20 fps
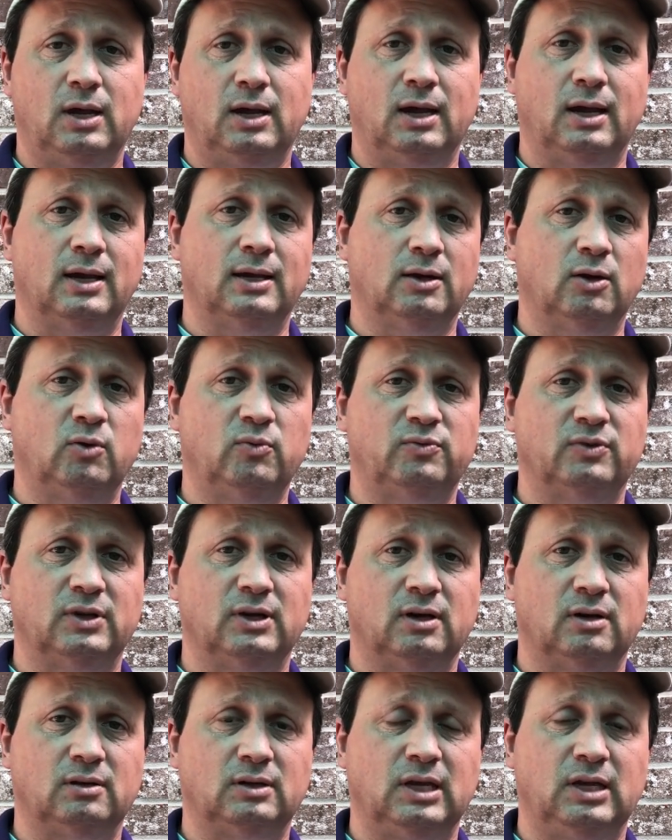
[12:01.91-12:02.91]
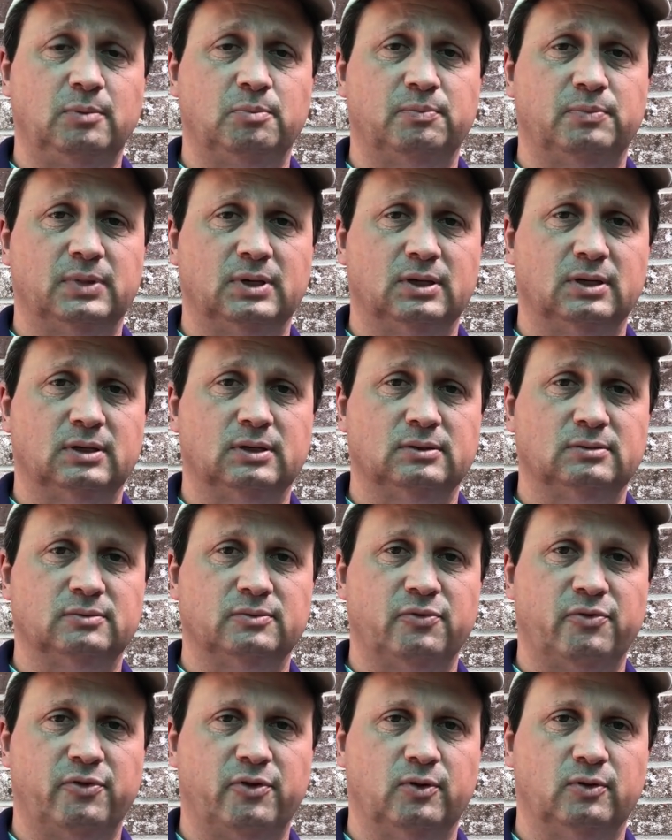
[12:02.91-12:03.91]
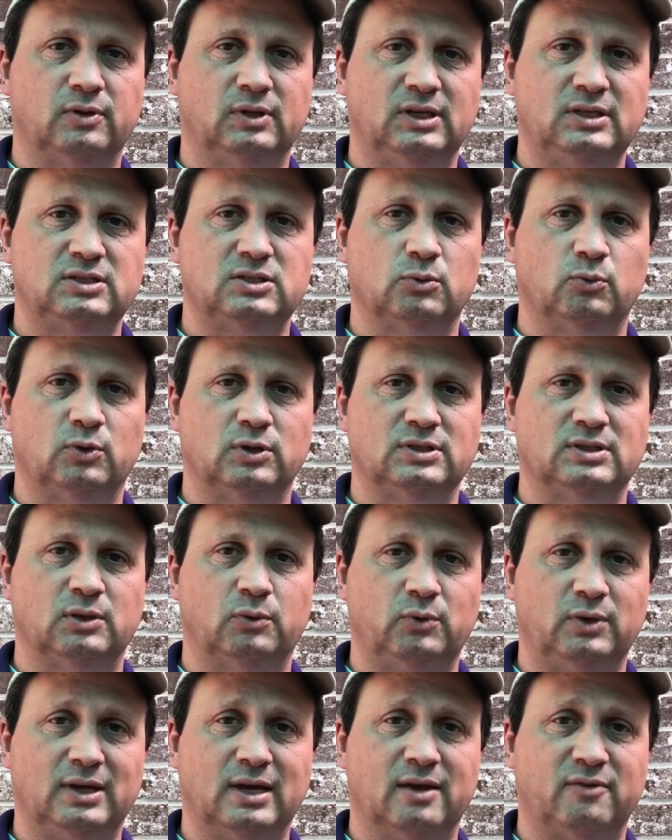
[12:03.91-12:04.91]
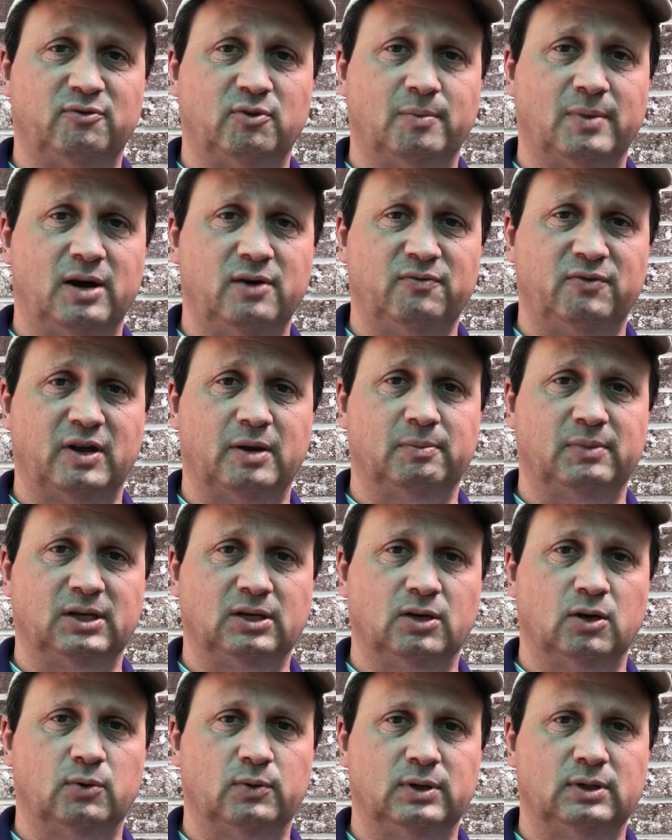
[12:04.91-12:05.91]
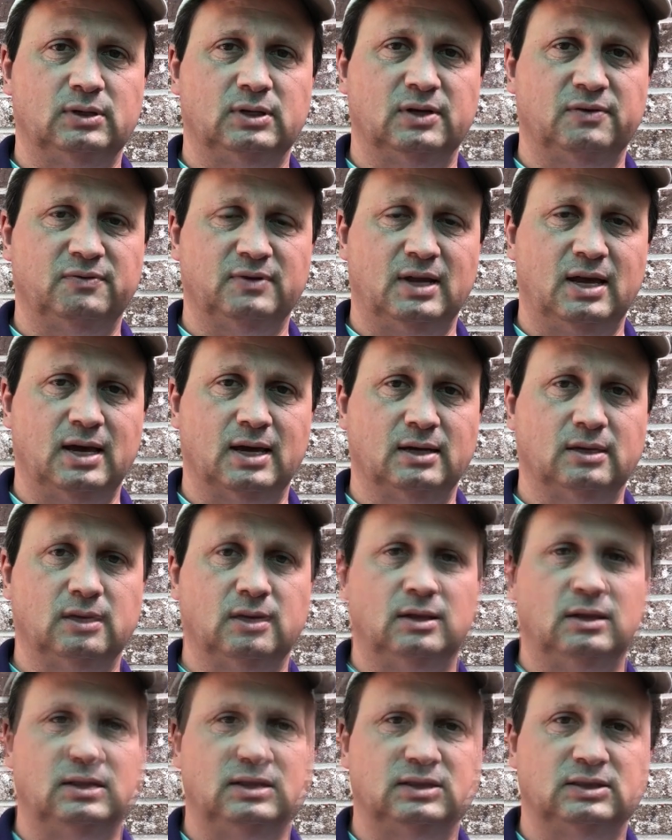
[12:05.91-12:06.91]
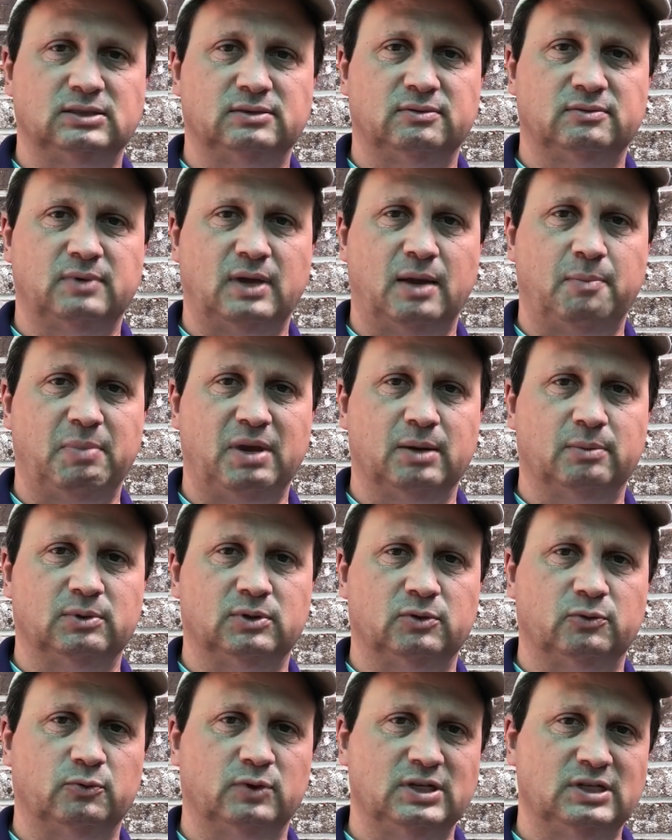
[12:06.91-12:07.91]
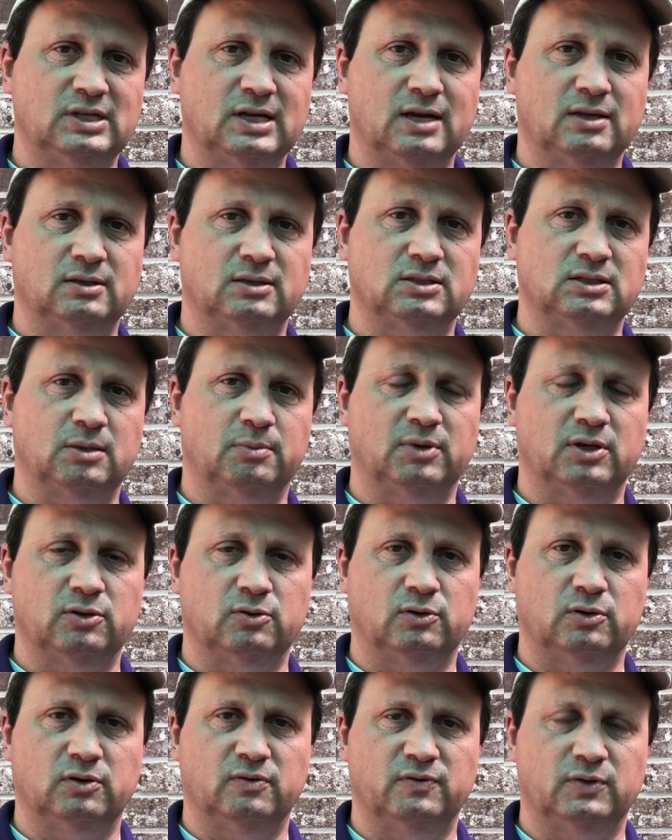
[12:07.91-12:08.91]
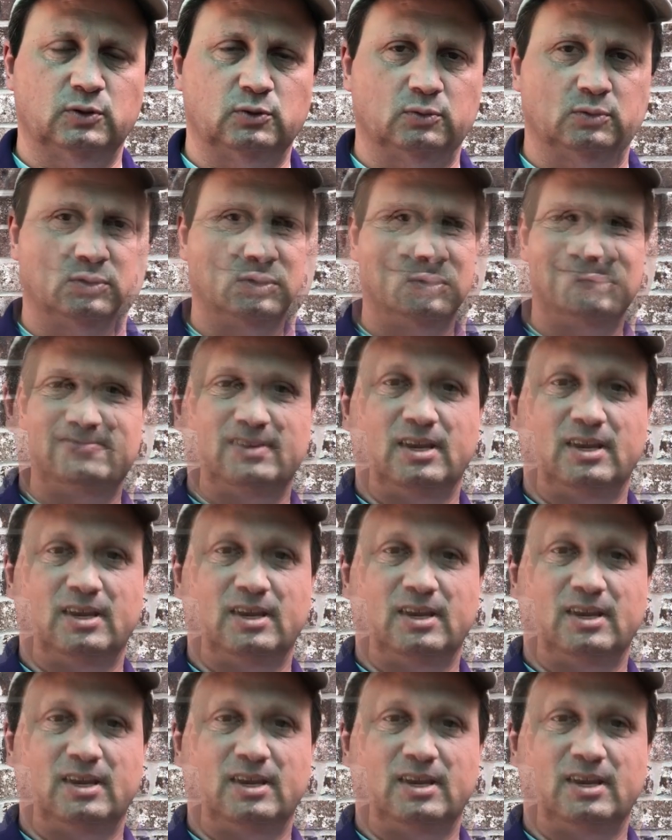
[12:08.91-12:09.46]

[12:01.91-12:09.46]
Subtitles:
And hopefully I'll keep at least the ones that we got from our family going. If not, at least be able to reach out to some other individuals.